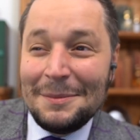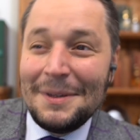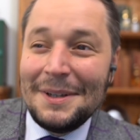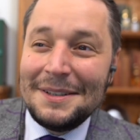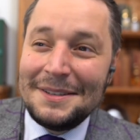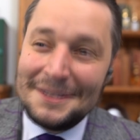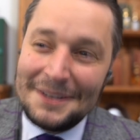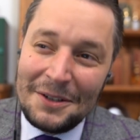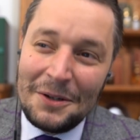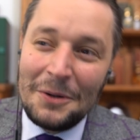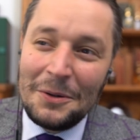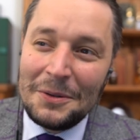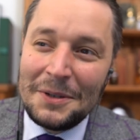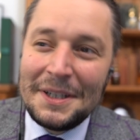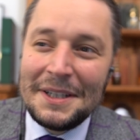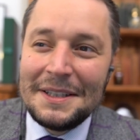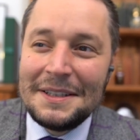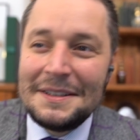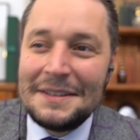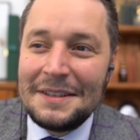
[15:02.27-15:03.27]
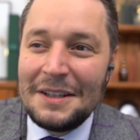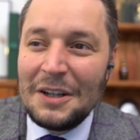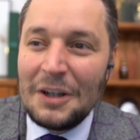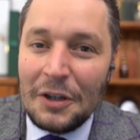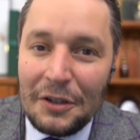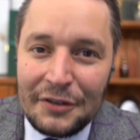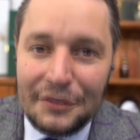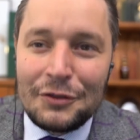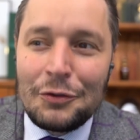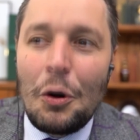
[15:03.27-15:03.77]
but you know, it's
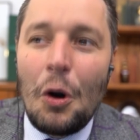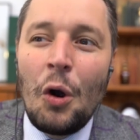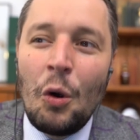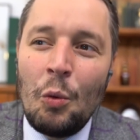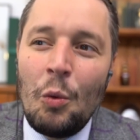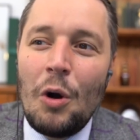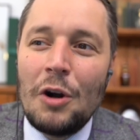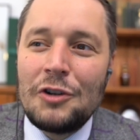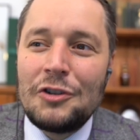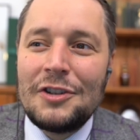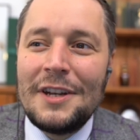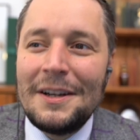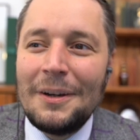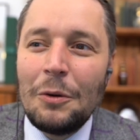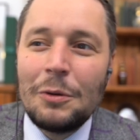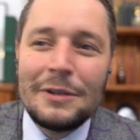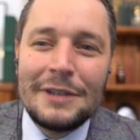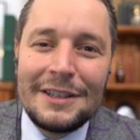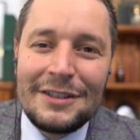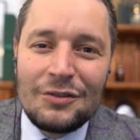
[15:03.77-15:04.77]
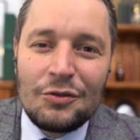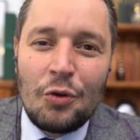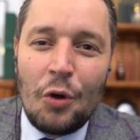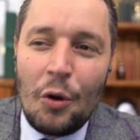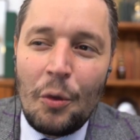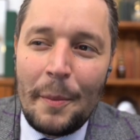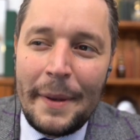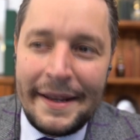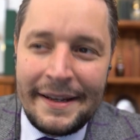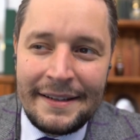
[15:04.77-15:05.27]
a strong watch and only
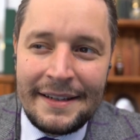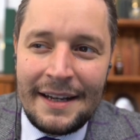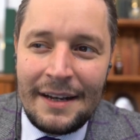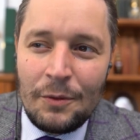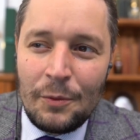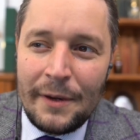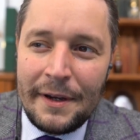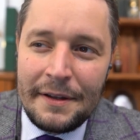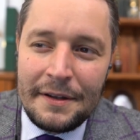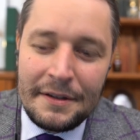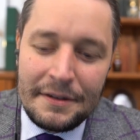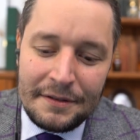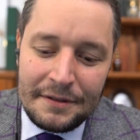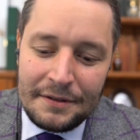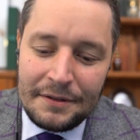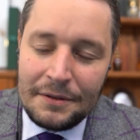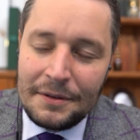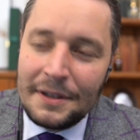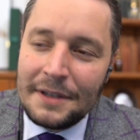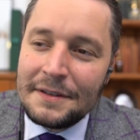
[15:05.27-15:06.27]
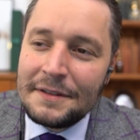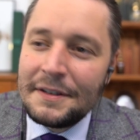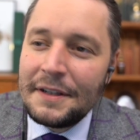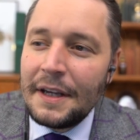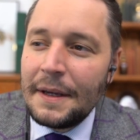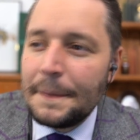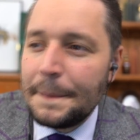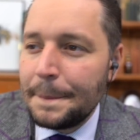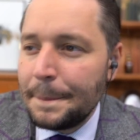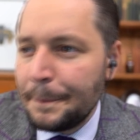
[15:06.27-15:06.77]
strong men can wear this. So let's see.